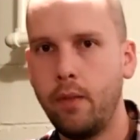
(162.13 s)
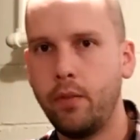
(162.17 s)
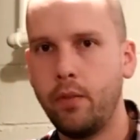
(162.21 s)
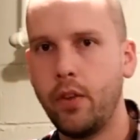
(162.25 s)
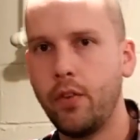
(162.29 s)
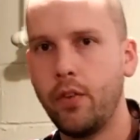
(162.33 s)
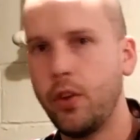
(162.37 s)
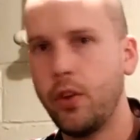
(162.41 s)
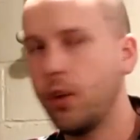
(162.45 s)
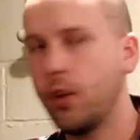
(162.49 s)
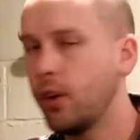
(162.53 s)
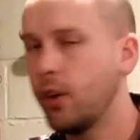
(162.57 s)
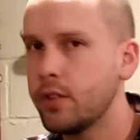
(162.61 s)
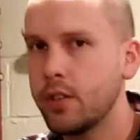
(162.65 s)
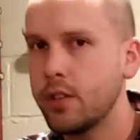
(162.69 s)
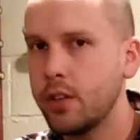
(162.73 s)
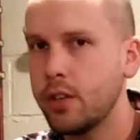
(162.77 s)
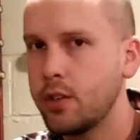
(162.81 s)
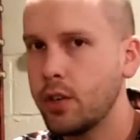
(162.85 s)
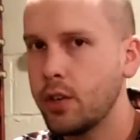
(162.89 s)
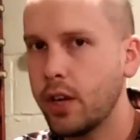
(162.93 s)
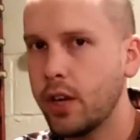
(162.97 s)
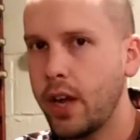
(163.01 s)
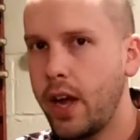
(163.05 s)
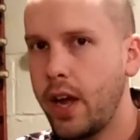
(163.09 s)
If you don't have
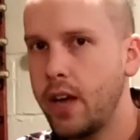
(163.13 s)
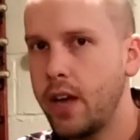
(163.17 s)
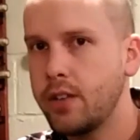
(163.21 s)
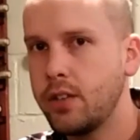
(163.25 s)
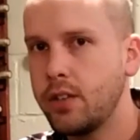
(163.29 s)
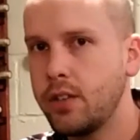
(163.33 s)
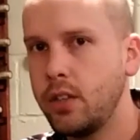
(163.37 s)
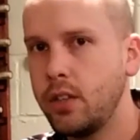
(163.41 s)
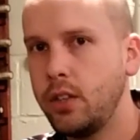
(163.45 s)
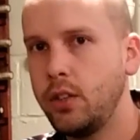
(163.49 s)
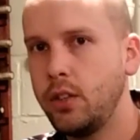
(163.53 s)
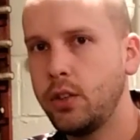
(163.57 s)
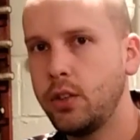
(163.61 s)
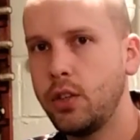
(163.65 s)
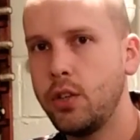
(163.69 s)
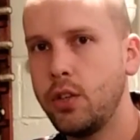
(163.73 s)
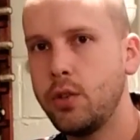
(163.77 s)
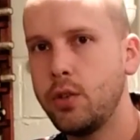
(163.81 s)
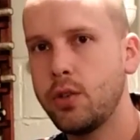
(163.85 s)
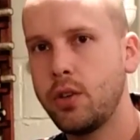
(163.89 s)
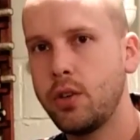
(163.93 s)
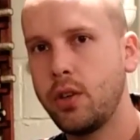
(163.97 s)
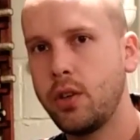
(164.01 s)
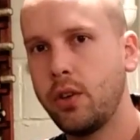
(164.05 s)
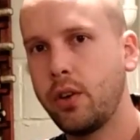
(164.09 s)
citric acid, you could
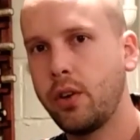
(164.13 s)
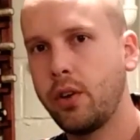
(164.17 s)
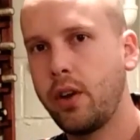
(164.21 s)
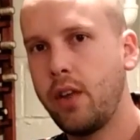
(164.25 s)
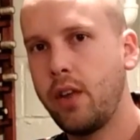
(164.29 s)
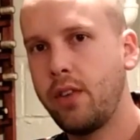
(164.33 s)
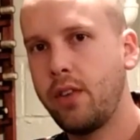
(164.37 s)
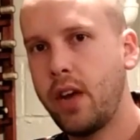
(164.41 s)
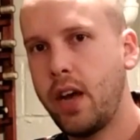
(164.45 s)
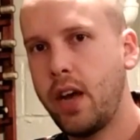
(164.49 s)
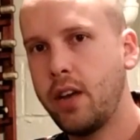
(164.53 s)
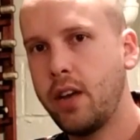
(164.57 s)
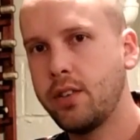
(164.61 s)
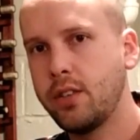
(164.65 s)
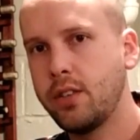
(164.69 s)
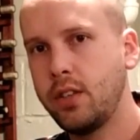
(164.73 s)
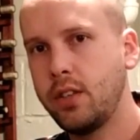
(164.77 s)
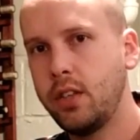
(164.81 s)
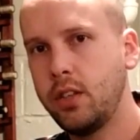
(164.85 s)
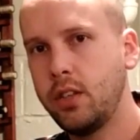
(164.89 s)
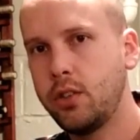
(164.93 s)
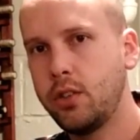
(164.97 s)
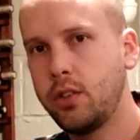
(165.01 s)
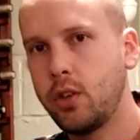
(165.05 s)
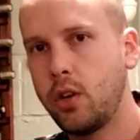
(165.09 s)
use another kind of
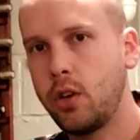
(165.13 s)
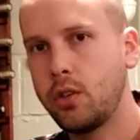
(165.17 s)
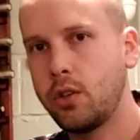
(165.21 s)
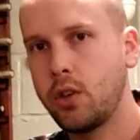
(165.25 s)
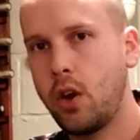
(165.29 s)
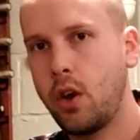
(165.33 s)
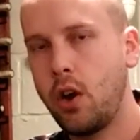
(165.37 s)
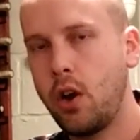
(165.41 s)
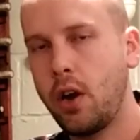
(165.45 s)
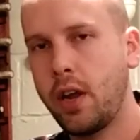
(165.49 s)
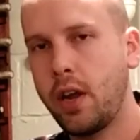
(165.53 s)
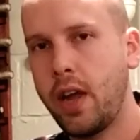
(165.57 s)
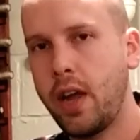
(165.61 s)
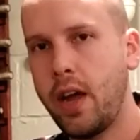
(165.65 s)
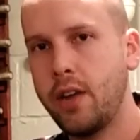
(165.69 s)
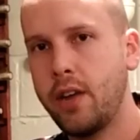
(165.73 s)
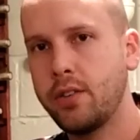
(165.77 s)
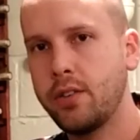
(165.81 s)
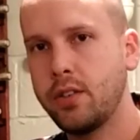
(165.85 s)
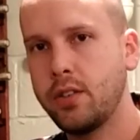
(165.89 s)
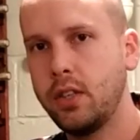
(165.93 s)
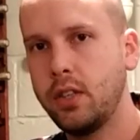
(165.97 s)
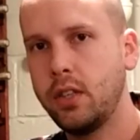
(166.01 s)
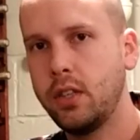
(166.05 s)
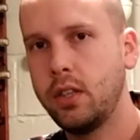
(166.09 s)
acid, tartaric
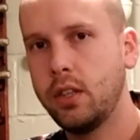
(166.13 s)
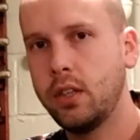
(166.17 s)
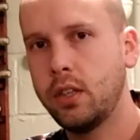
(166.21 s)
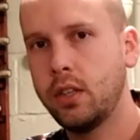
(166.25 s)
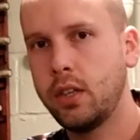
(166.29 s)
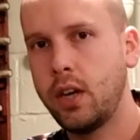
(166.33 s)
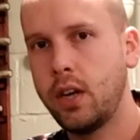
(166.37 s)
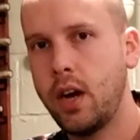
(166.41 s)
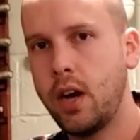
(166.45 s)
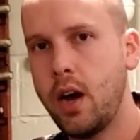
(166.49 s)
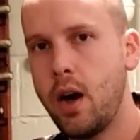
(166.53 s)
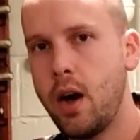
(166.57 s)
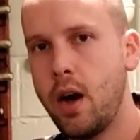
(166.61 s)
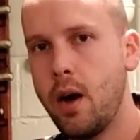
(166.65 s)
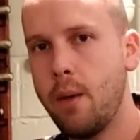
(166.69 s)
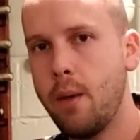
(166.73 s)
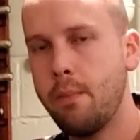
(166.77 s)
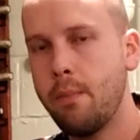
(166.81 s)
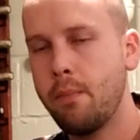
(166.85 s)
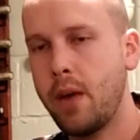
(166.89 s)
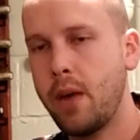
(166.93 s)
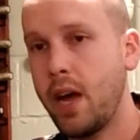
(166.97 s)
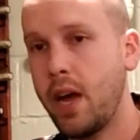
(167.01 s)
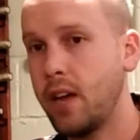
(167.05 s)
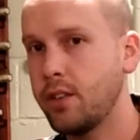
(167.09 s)
acid,
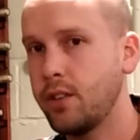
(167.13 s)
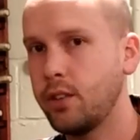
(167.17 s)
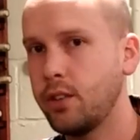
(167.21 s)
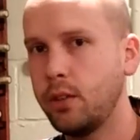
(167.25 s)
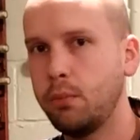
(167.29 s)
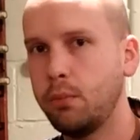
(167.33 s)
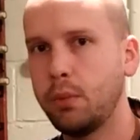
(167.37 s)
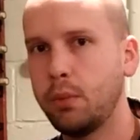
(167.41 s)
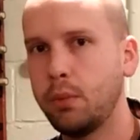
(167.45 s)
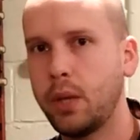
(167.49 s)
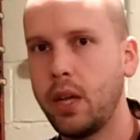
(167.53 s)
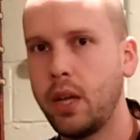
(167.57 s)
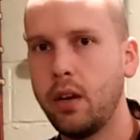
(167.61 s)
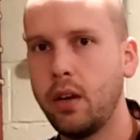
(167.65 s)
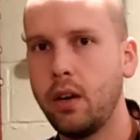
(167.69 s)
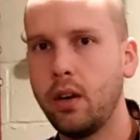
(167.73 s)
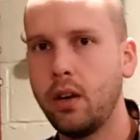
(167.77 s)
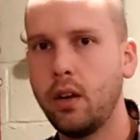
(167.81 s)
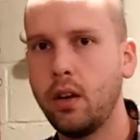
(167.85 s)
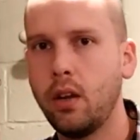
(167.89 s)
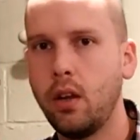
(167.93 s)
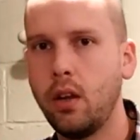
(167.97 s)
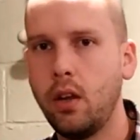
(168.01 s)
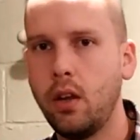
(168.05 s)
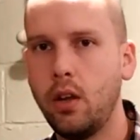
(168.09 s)
um, acid
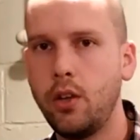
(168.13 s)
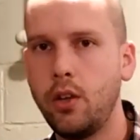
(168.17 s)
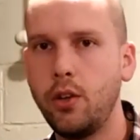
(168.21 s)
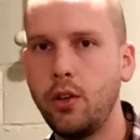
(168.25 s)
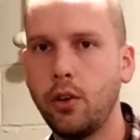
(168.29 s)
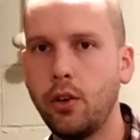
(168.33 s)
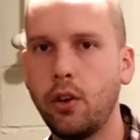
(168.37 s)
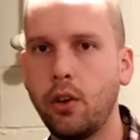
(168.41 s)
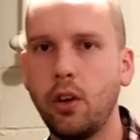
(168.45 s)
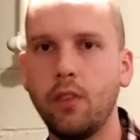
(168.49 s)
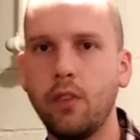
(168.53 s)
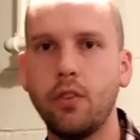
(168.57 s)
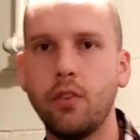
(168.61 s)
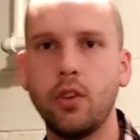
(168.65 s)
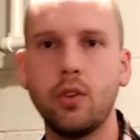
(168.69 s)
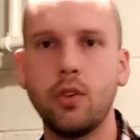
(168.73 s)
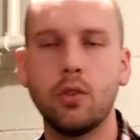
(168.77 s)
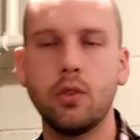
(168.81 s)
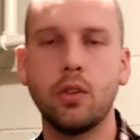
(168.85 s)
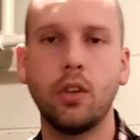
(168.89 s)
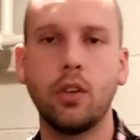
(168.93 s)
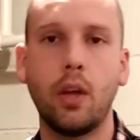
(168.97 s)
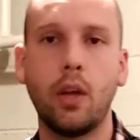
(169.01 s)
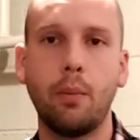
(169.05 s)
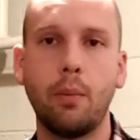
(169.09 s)
blend. You could even
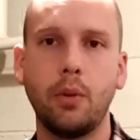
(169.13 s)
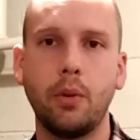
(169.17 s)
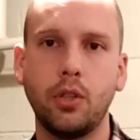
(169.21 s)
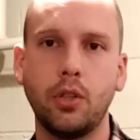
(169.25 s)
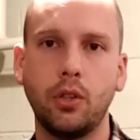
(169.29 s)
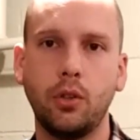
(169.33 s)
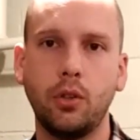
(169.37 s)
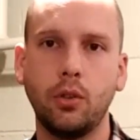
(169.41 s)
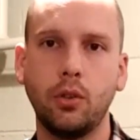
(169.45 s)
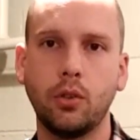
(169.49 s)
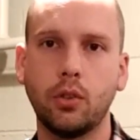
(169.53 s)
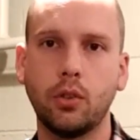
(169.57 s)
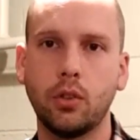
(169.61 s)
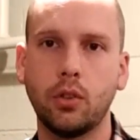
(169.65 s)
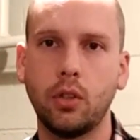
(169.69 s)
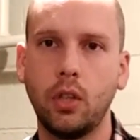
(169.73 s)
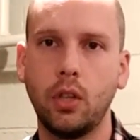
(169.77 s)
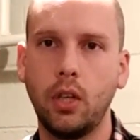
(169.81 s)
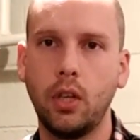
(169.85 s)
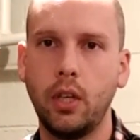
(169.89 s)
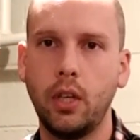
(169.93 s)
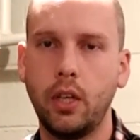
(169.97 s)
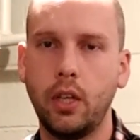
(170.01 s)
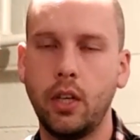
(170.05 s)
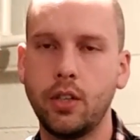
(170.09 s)
use lemon juice.
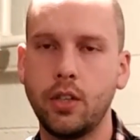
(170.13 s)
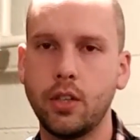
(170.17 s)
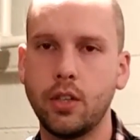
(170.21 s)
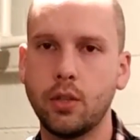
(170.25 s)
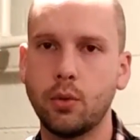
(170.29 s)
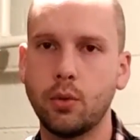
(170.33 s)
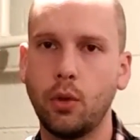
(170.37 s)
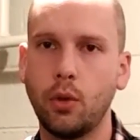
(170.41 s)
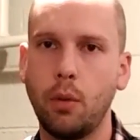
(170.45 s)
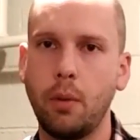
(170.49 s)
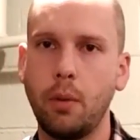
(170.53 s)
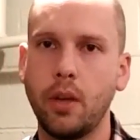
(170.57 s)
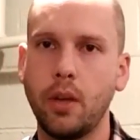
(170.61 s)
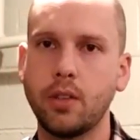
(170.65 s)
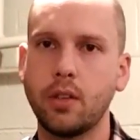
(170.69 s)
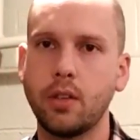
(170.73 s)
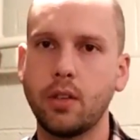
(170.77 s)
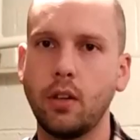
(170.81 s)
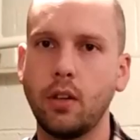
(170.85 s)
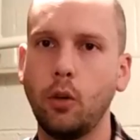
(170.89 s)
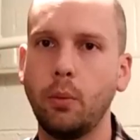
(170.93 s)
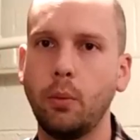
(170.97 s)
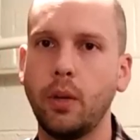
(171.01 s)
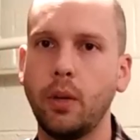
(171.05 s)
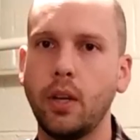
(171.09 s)
It just really makes it
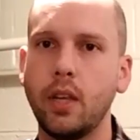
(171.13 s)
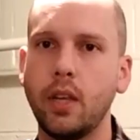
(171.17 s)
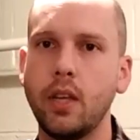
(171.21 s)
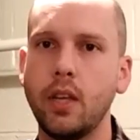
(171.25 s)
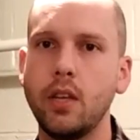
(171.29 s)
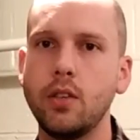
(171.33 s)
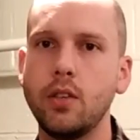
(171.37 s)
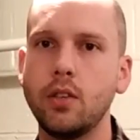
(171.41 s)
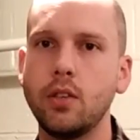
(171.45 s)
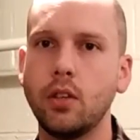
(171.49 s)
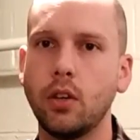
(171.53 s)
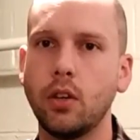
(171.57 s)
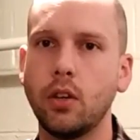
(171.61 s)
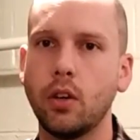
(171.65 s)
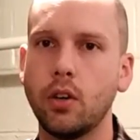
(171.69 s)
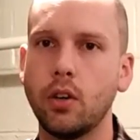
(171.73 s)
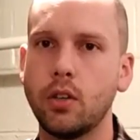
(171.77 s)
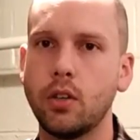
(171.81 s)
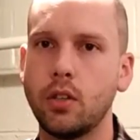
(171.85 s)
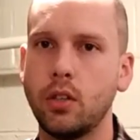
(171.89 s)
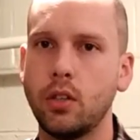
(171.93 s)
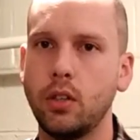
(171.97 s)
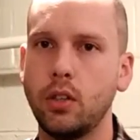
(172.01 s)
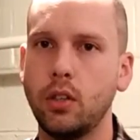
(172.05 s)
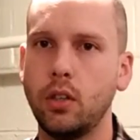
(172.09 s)
a little bit easier
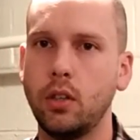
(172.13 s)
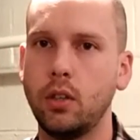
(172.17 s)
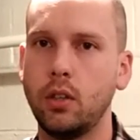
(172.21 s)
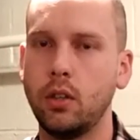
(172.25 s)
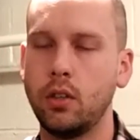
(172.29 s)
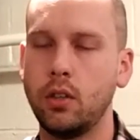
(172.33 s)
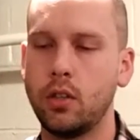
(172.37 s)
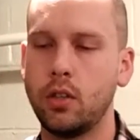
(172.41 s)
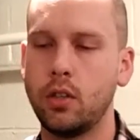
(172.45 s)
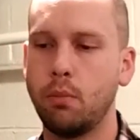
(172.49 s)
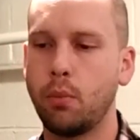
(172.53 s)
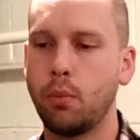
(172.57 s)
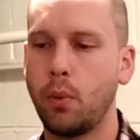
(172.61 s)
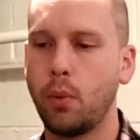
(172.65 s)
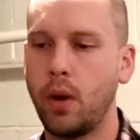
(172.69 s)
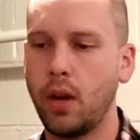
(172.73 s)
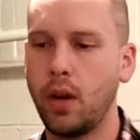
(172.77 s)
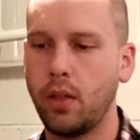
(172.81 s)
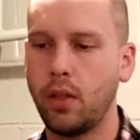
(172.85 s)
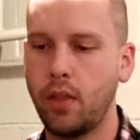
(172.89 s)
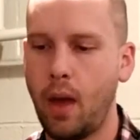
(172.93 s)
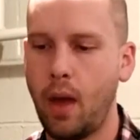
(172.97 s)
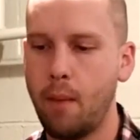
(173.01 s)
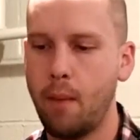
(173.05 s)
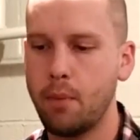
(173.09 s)
to, to
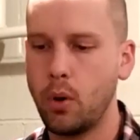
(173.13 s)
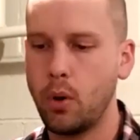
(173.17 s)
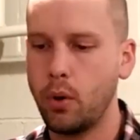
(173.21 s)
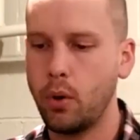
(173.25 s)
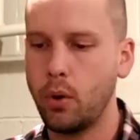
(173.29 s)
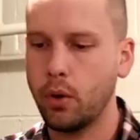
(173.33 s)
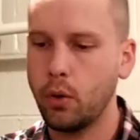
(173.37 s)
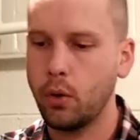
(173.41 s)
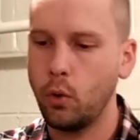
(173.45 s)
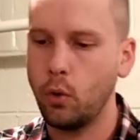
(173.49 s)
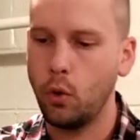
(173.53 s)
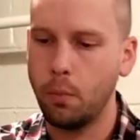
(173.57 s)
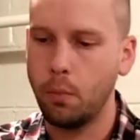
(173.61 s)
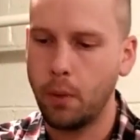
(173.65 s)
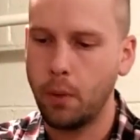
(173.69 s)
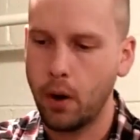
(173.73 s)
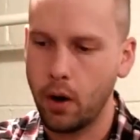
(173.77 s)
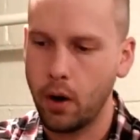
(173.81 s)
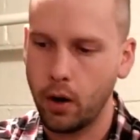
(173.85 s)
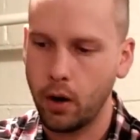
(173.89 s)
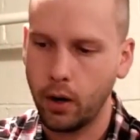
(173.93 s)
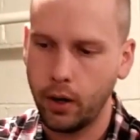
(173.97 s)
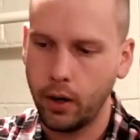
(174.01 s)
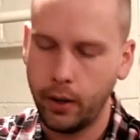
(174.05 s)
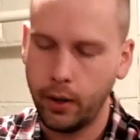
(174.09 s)
break that molecule
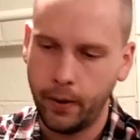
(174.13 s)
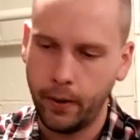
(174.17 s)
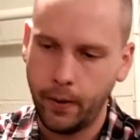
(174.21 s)
apart.